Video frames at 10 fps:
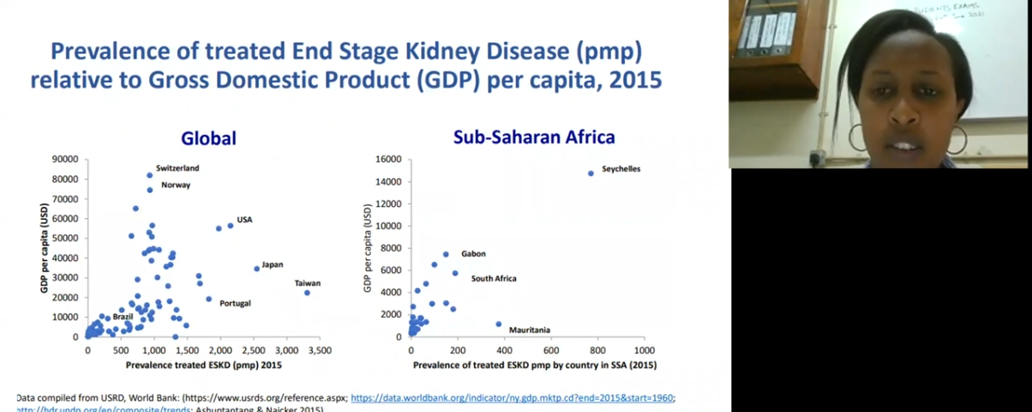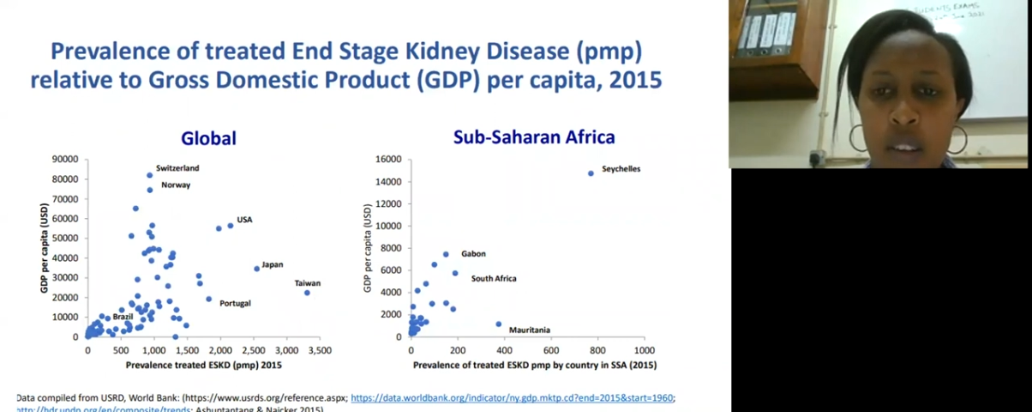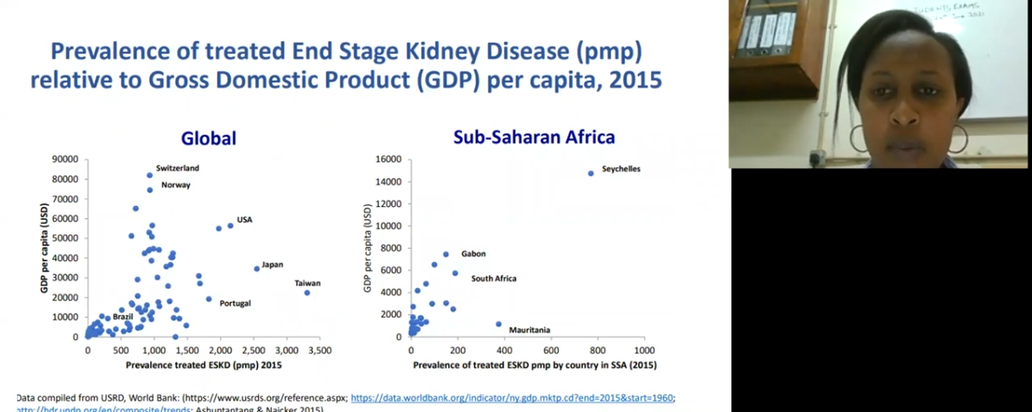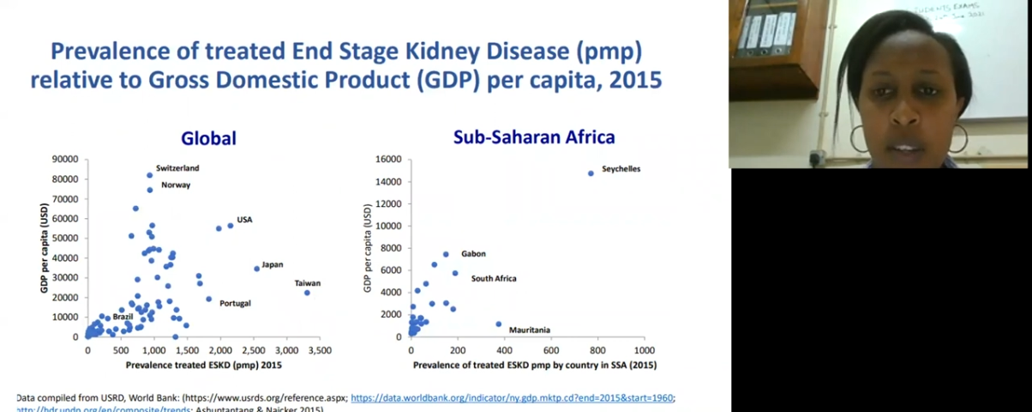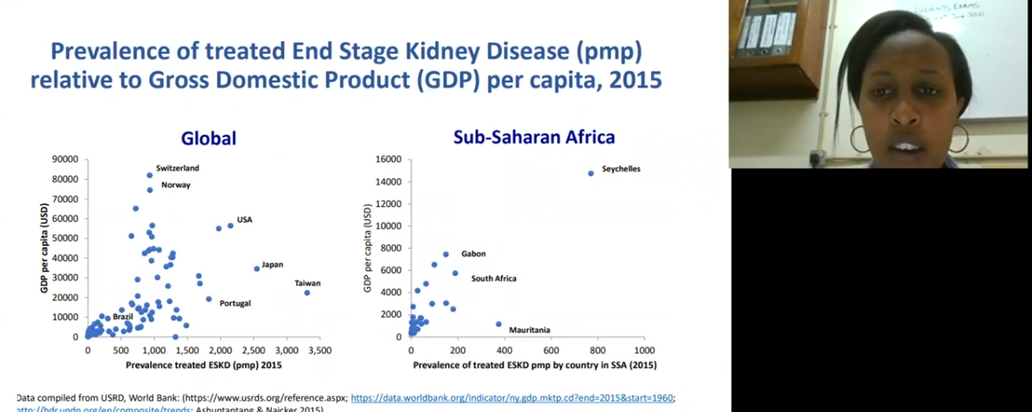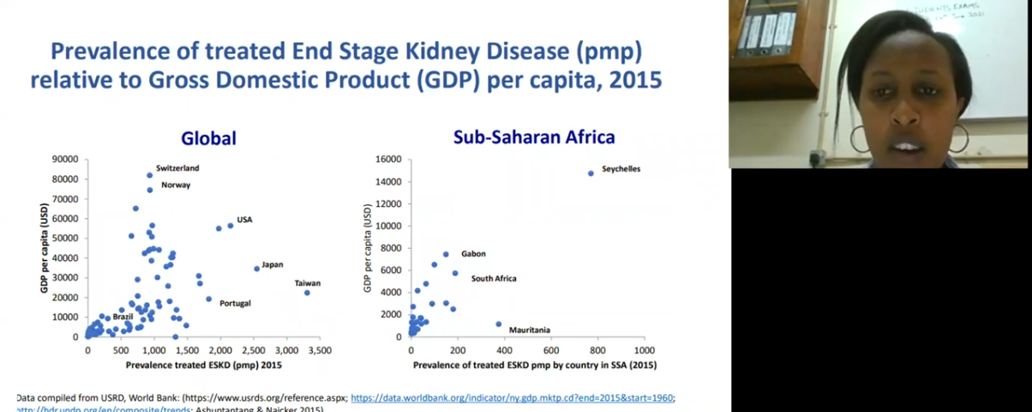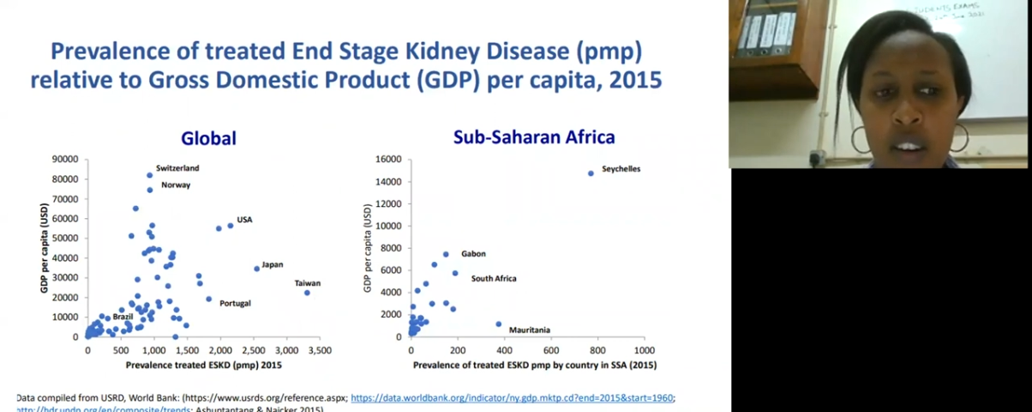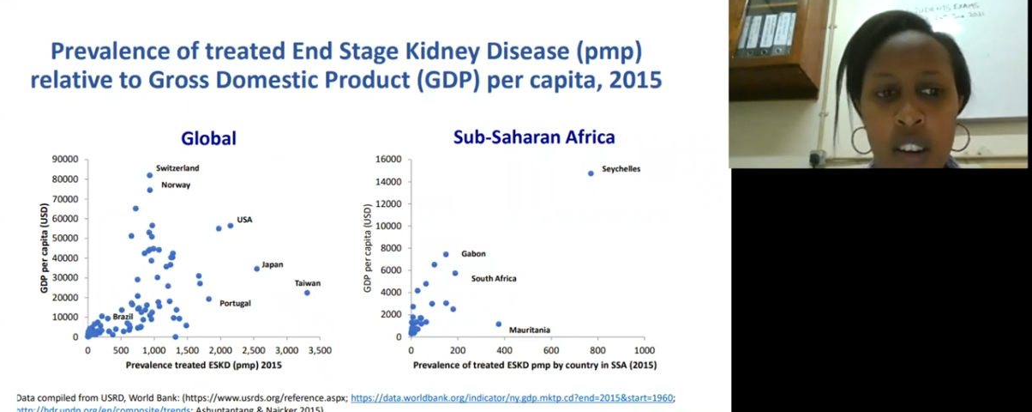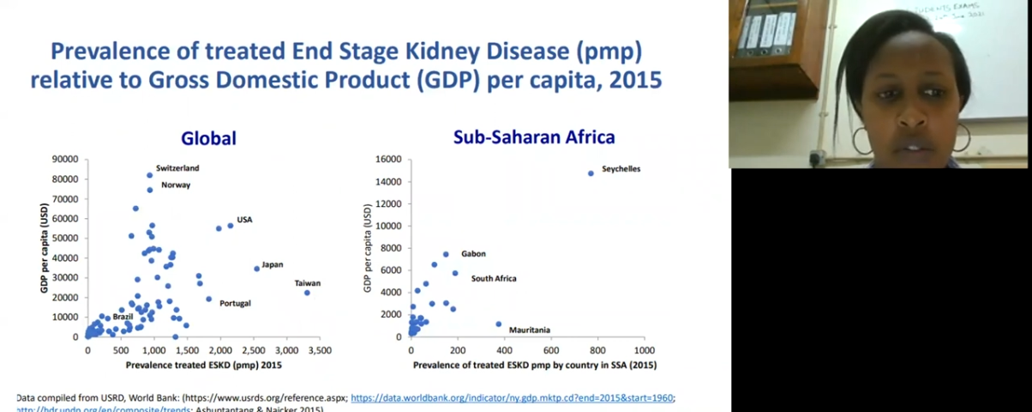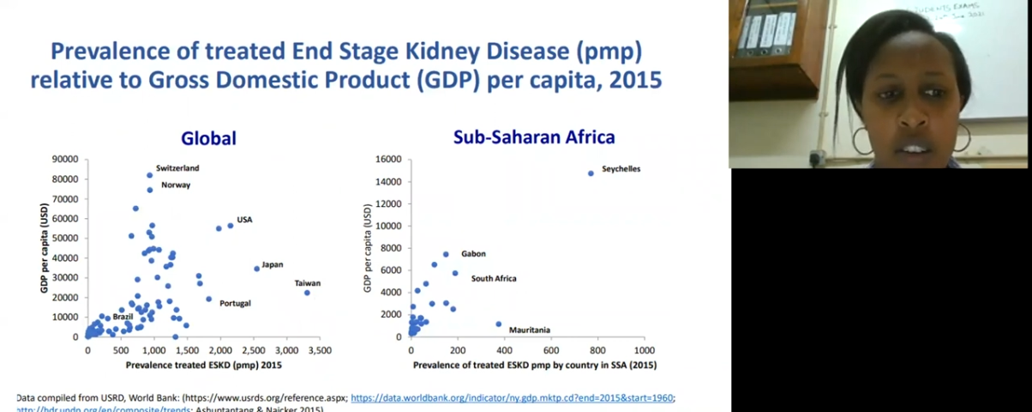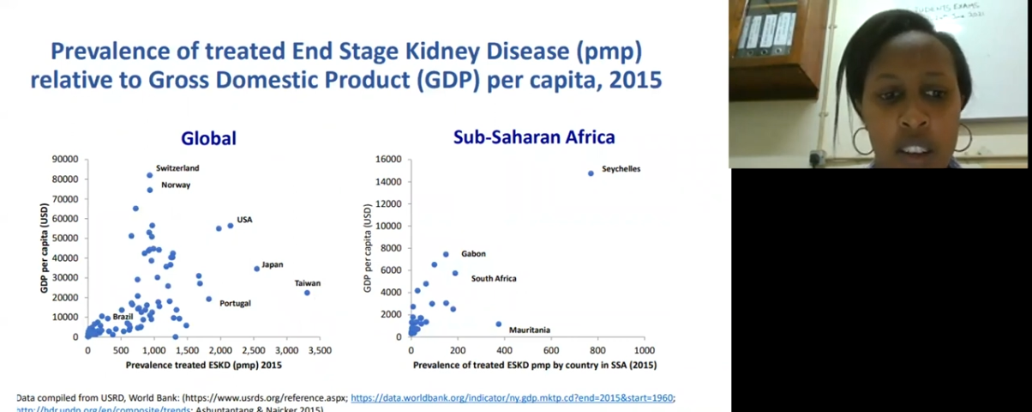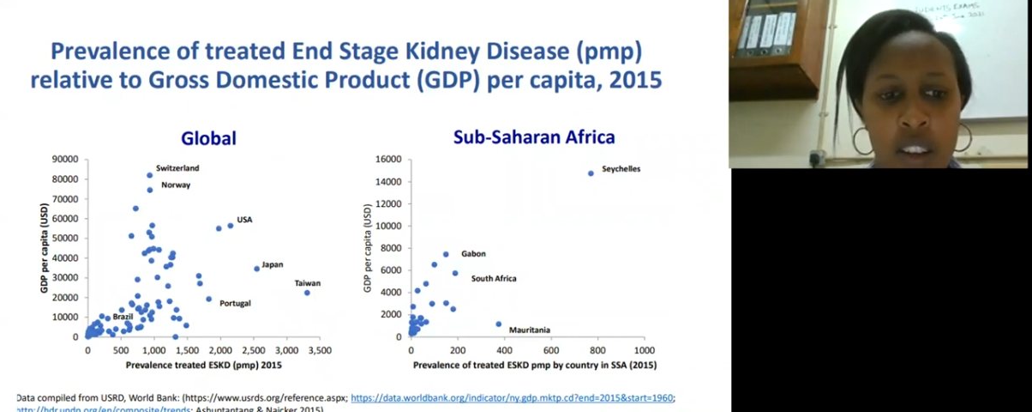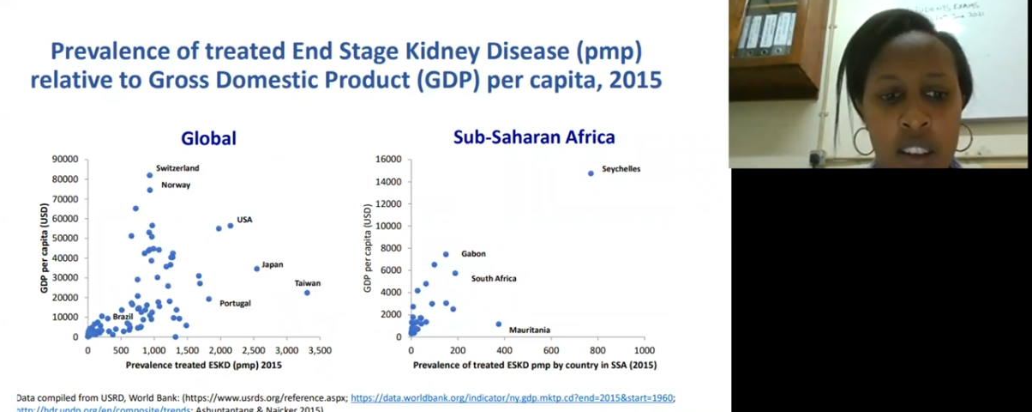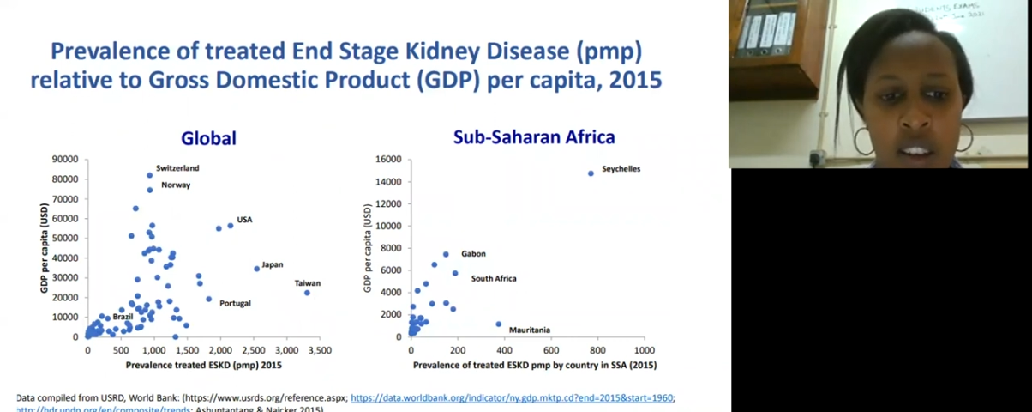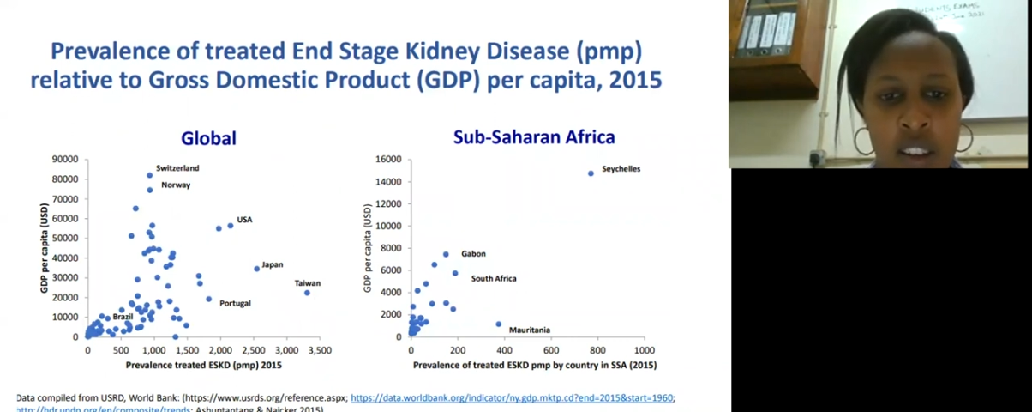sub-Saharan
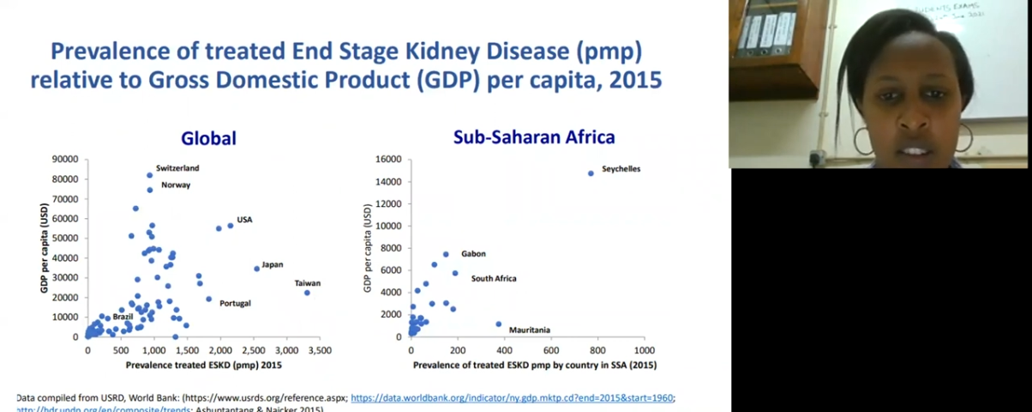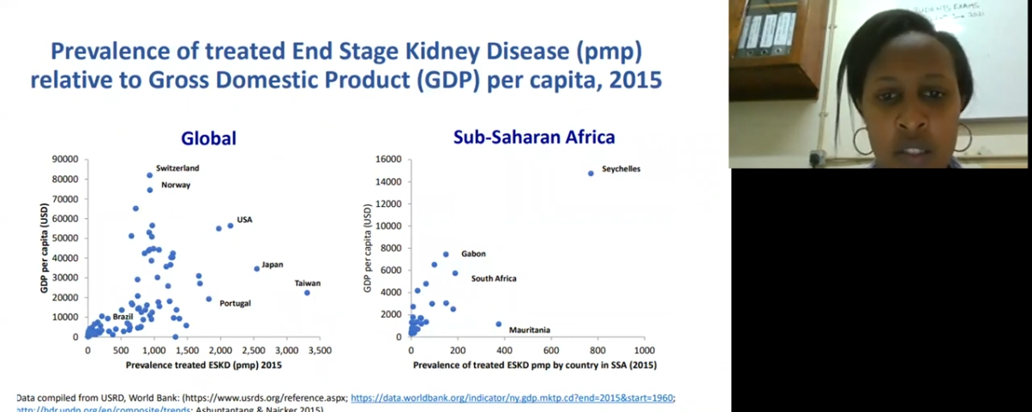Africa and